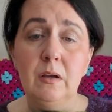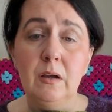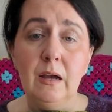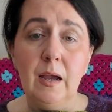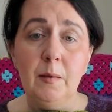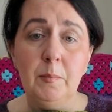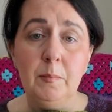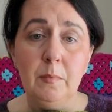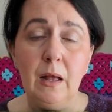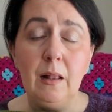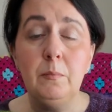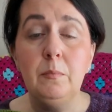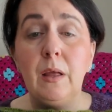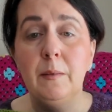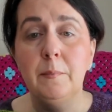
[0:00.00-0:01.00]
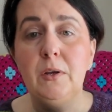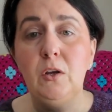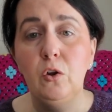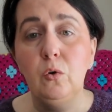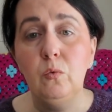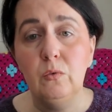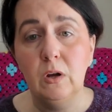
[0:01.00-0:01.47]
in
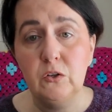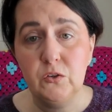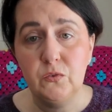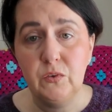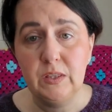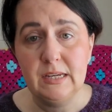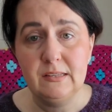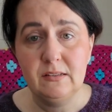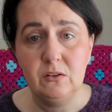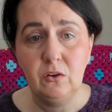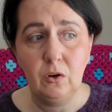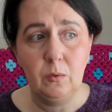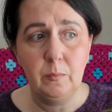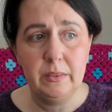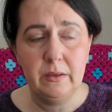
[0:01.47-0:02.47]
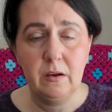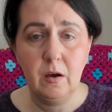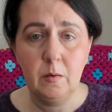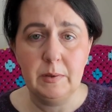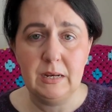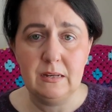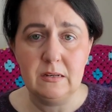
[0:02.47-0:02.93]
no rush for this now with it
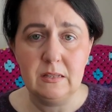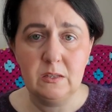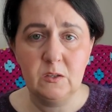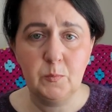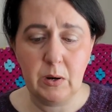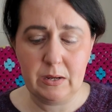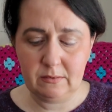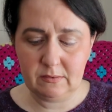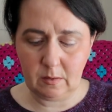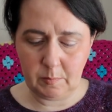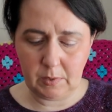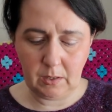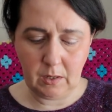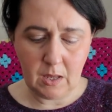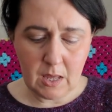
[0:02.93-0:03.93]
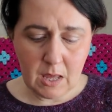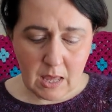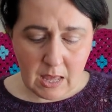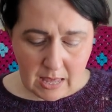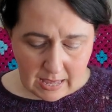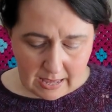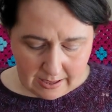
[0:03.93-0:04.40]
coming into the spring summer.
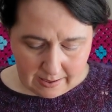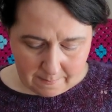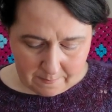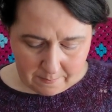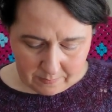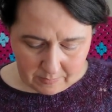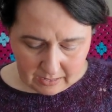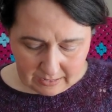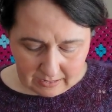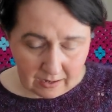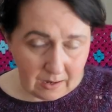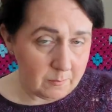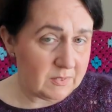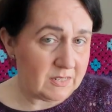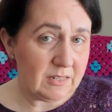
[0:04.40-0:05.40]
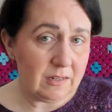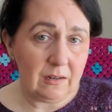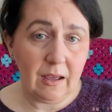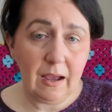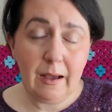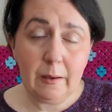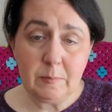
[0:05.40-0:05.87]
I am still
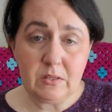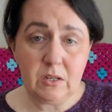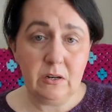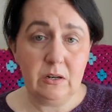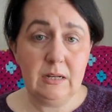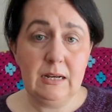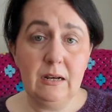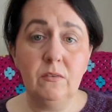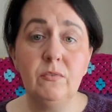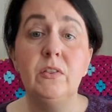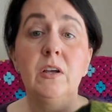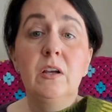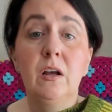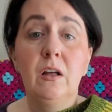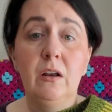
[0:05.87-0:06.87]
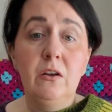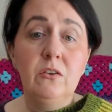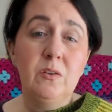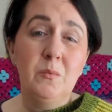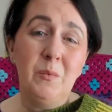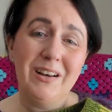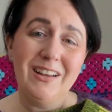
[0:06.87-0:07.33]
absolutely loving the colours,
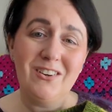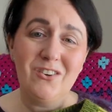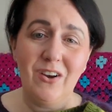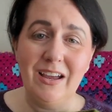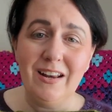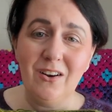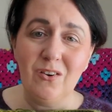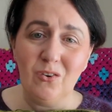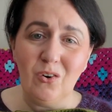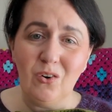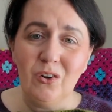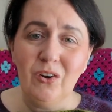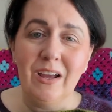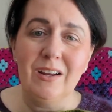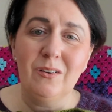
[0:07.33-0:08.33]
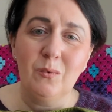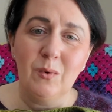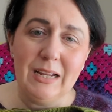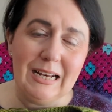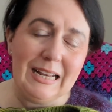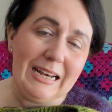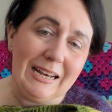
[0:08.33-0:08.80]
and when I tried it on I
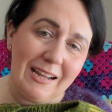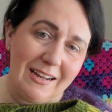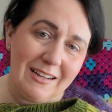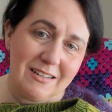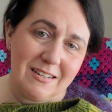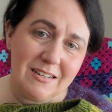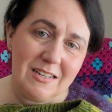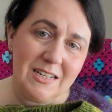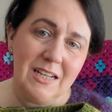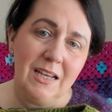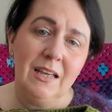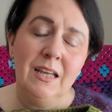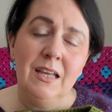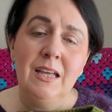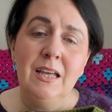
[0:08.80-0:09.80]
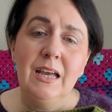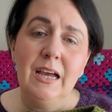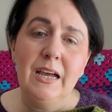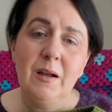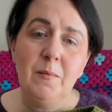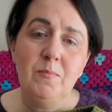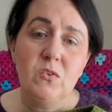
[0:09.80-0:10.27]
really liked it.
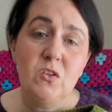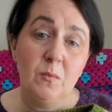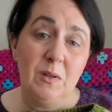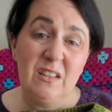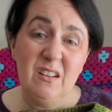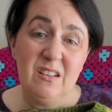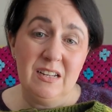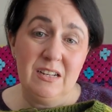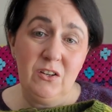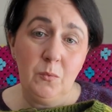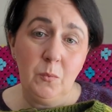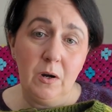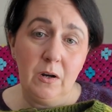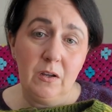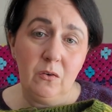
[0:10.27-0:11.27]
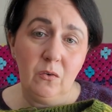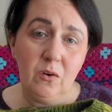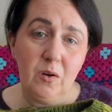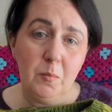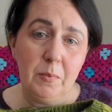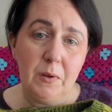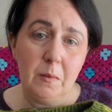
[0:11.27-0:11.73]
So I'll continue working on
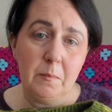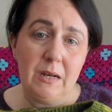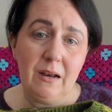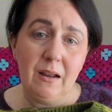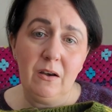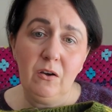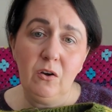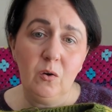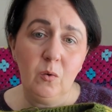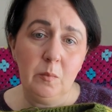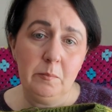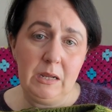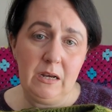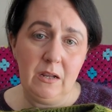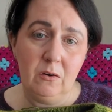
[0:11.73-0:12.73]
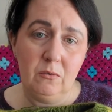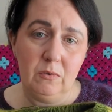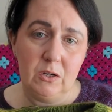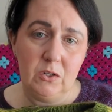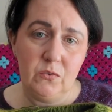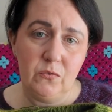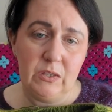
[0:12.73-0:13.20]
it, but I'm in no immediate
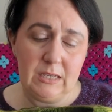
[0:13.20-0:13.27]
rush for